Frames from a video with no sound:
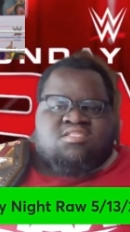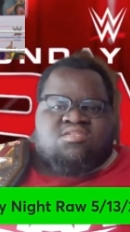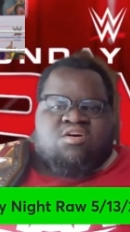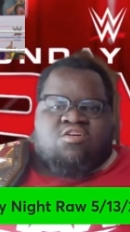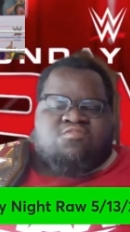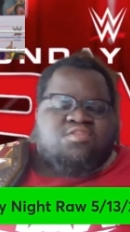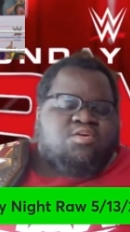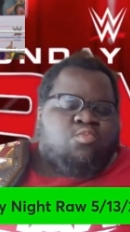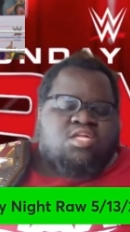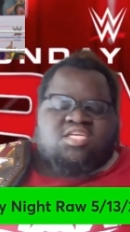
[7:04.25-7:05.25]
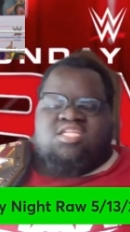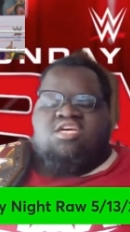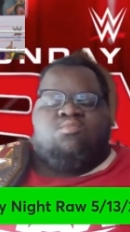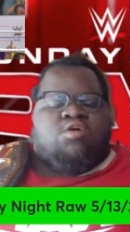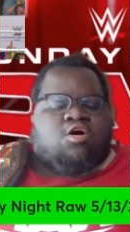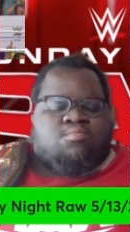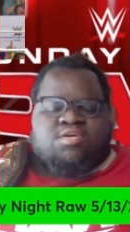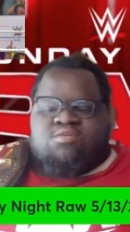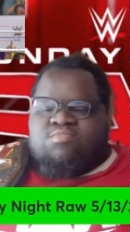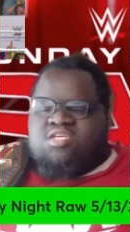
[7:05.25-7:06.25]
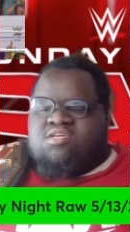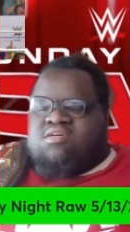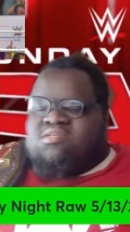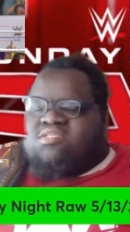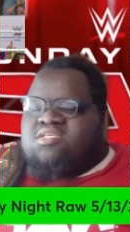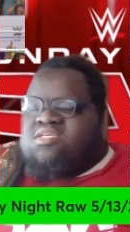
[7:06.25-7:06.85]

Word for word: hopefully one day they could all be amigos.